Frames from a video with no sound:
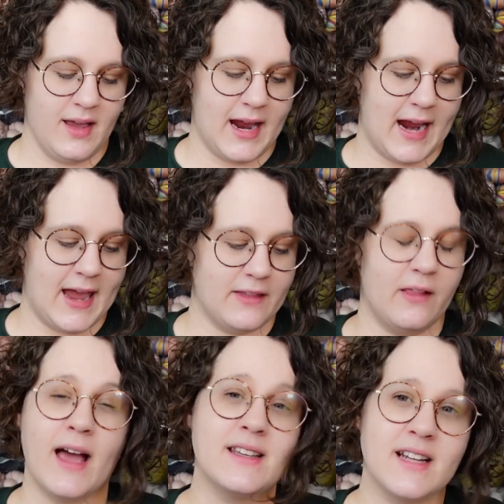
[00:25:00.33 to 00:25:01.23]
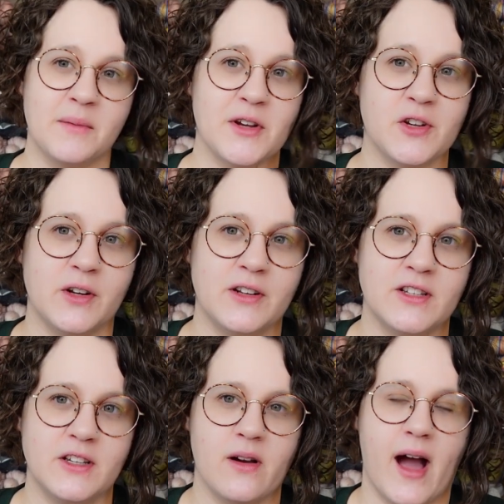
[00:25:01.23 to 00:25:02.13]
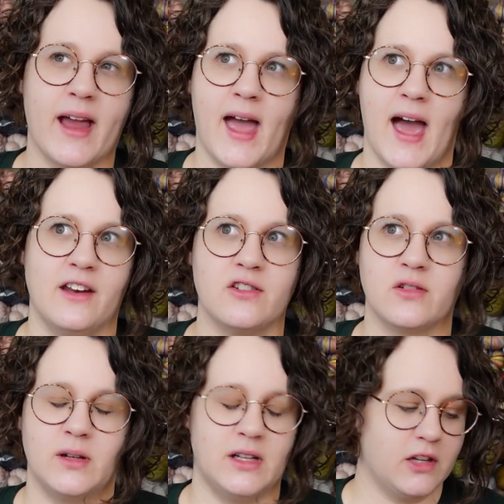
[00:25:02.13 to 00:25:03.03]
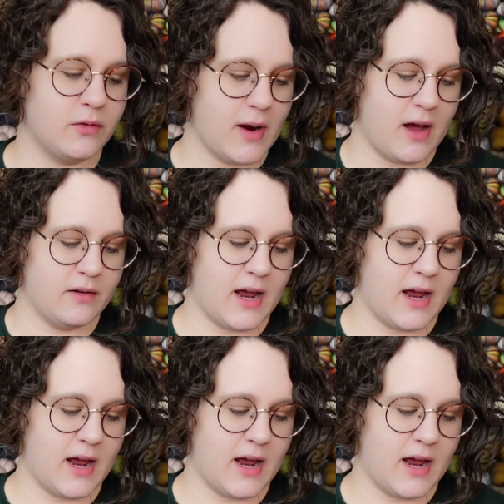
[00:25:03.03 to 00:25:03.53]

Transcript: And the last time I showed it to you, I hadn't joined in the round.